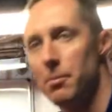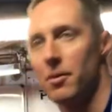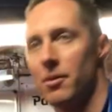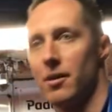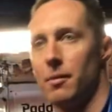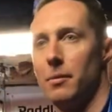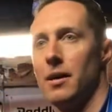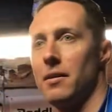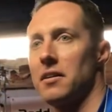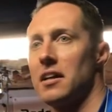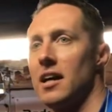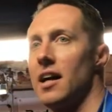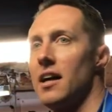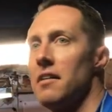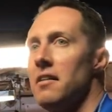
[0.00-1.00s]
you're gonna be able to
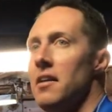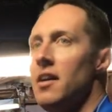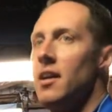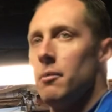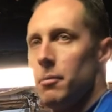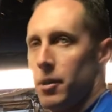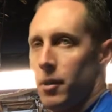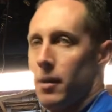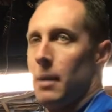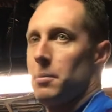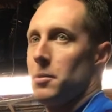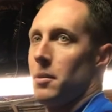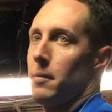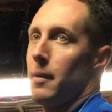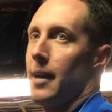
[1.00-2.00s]
get. But you're
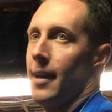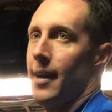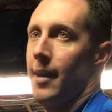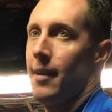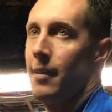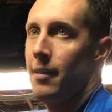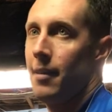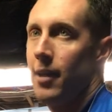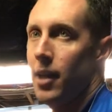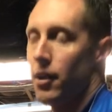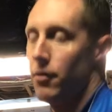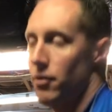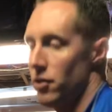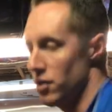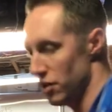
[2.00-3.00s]
absolutely right, Heath. If
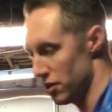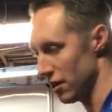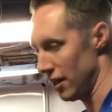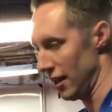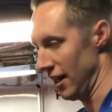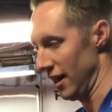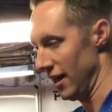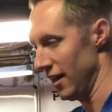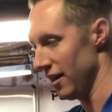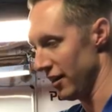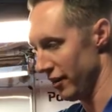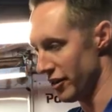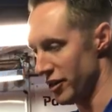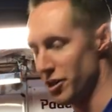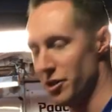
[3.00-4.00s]
you just start here and
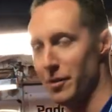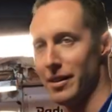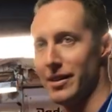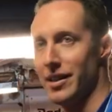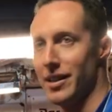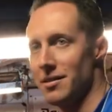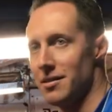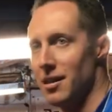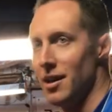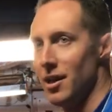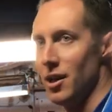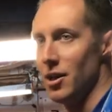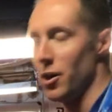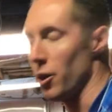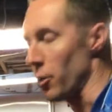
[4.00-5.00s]
you're just doing this,
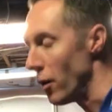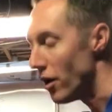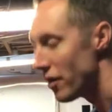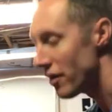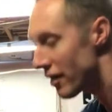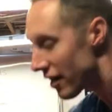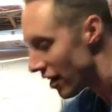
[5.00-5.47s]
the quality